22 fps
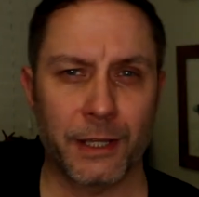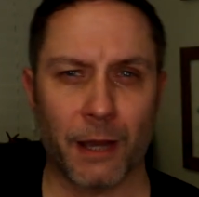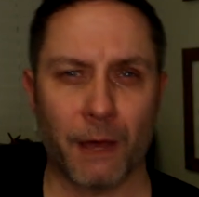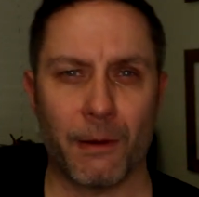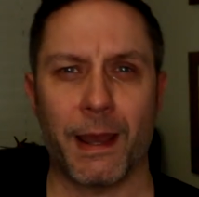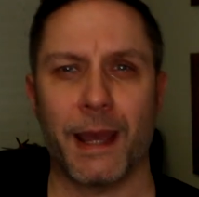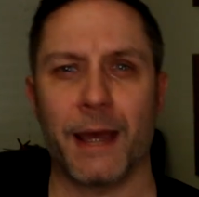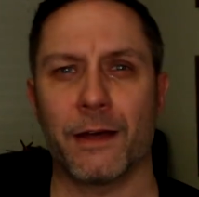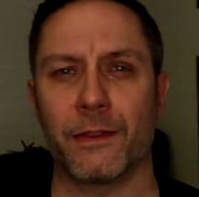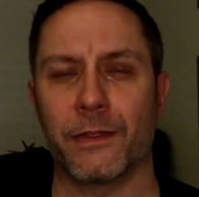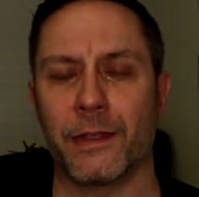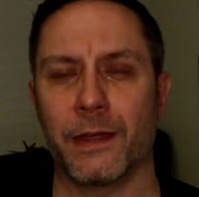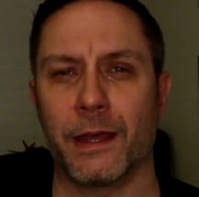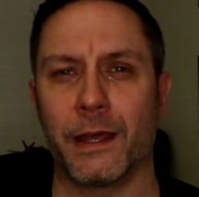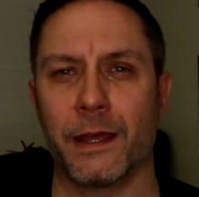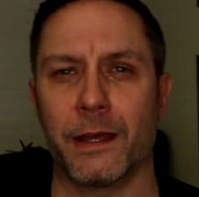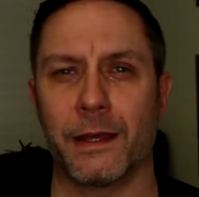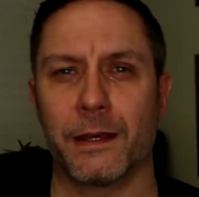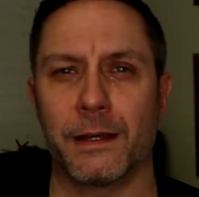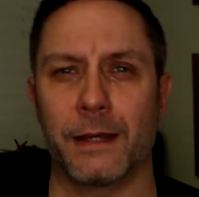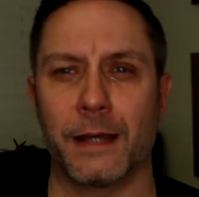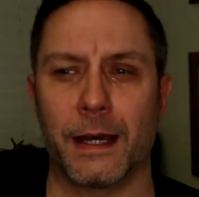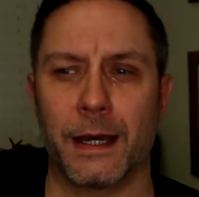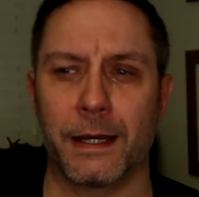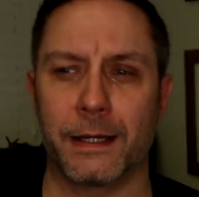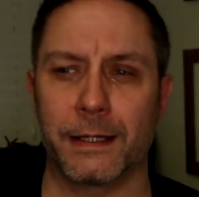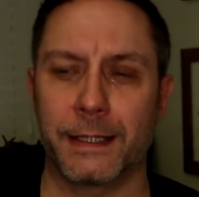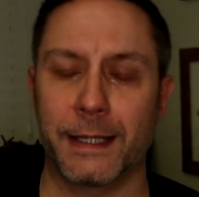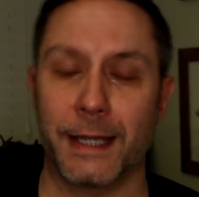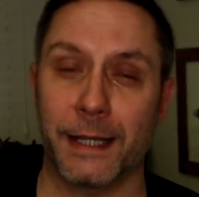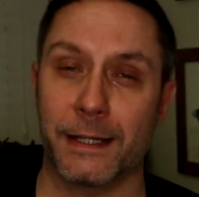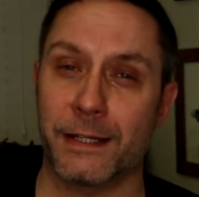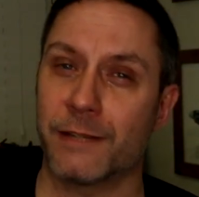Go out there,
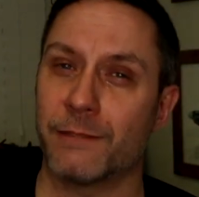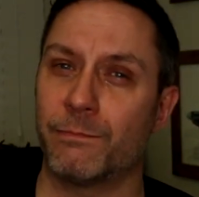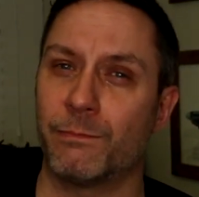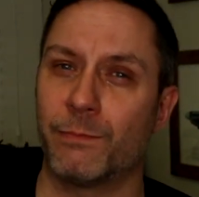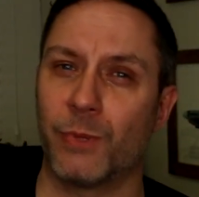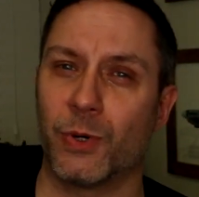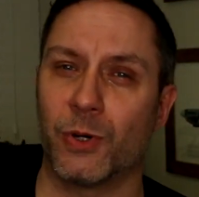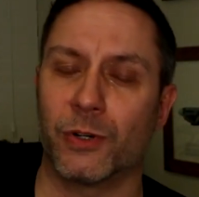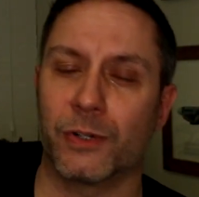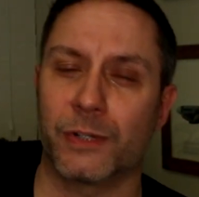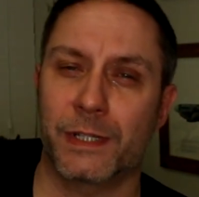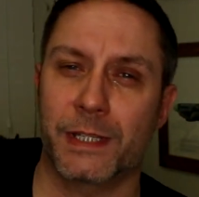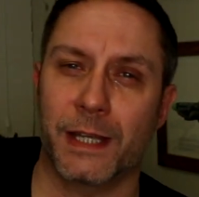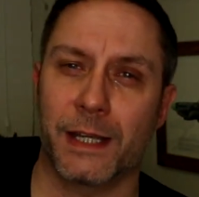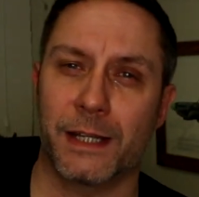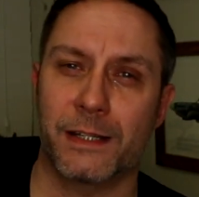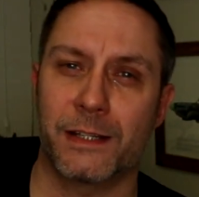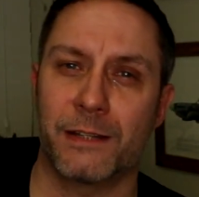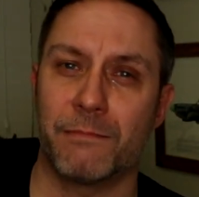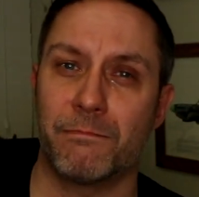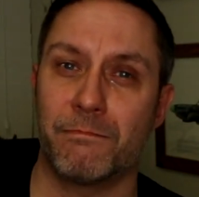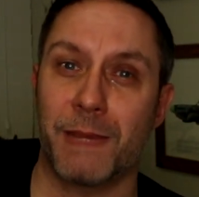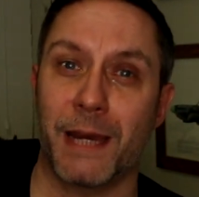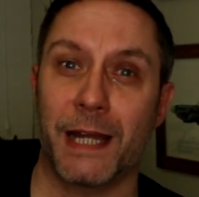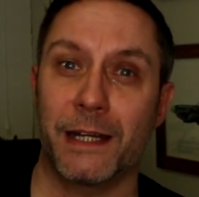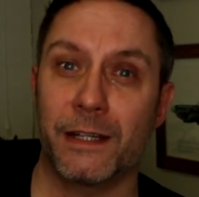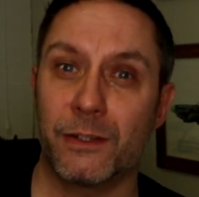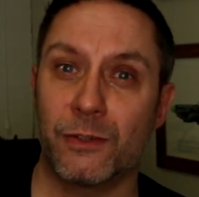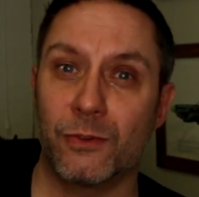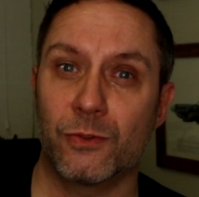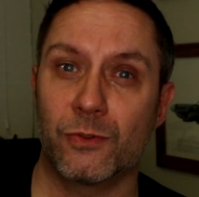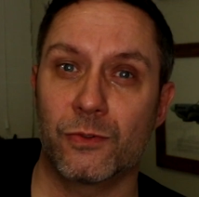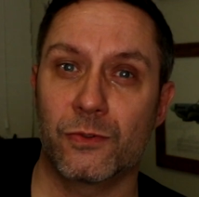get some books, get some
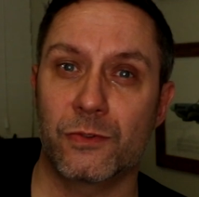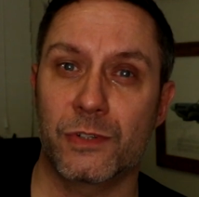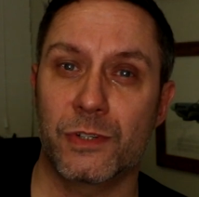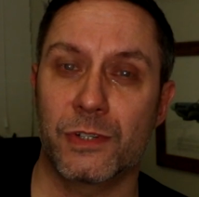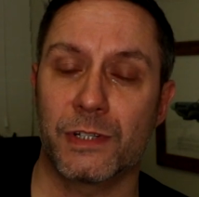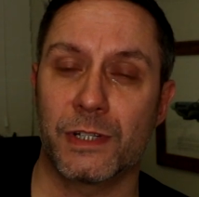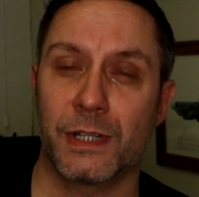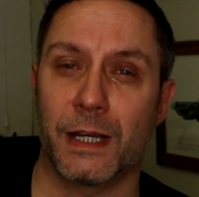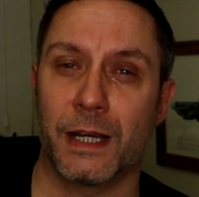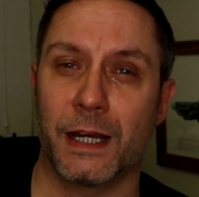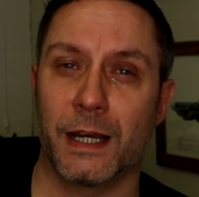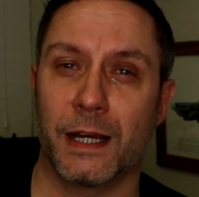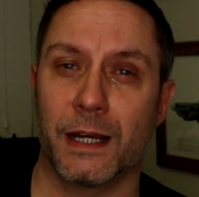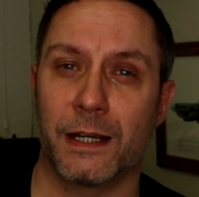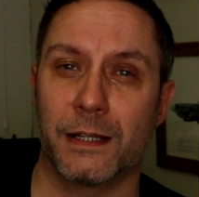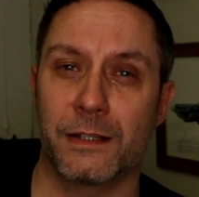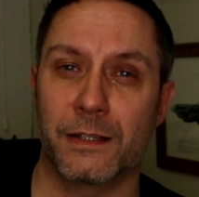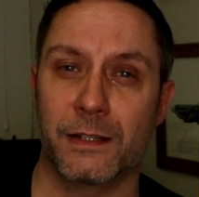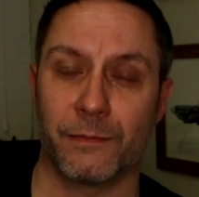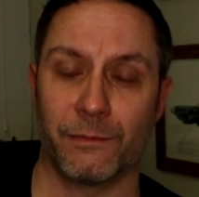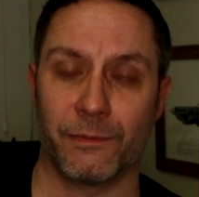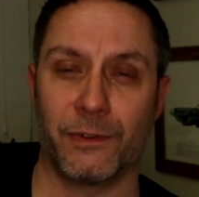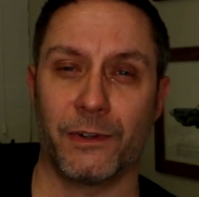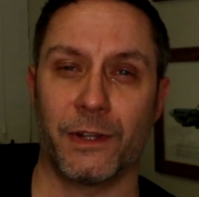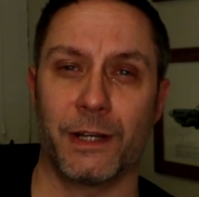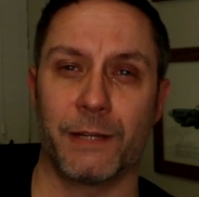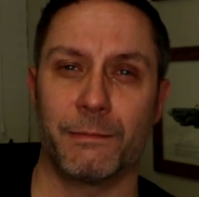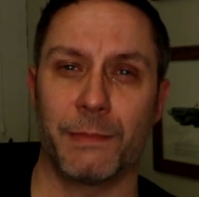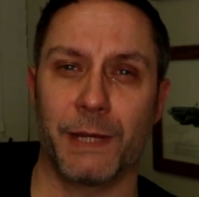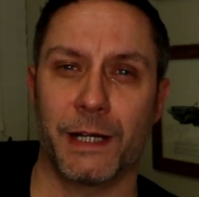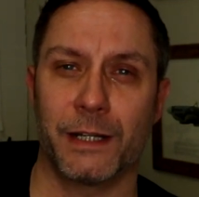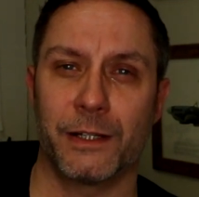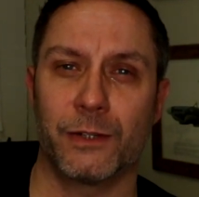manuals, some
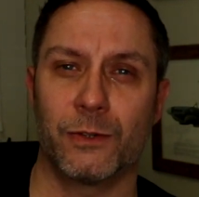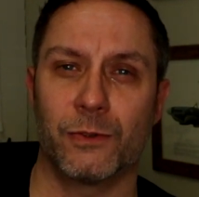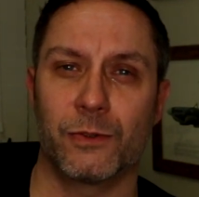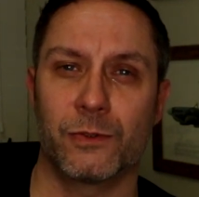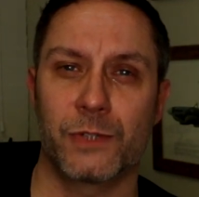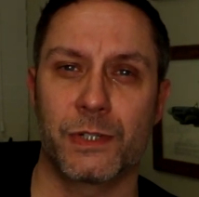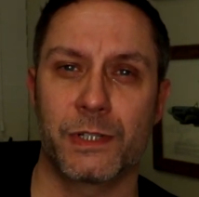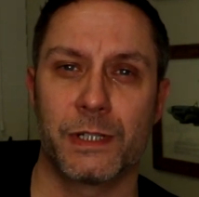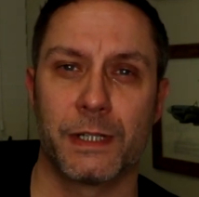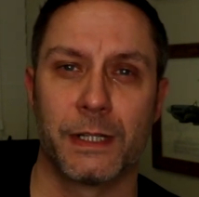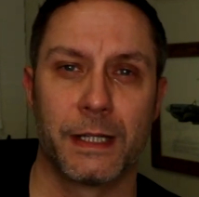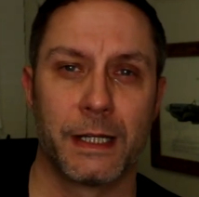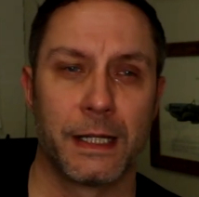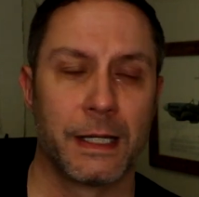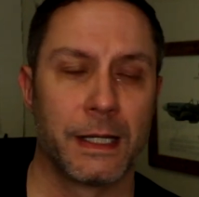flight manuals.